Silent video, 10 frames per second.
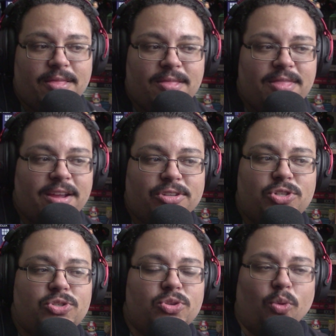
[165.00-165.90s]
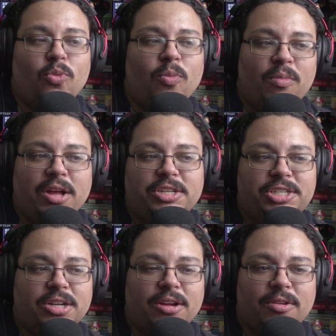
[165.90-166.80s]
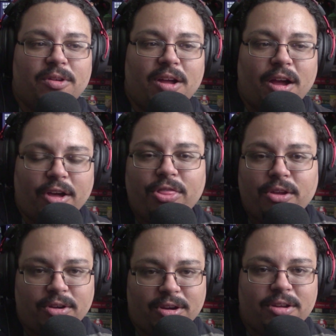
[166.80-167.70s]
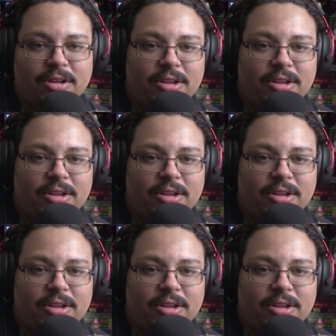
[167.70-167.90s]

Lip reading: there's so much other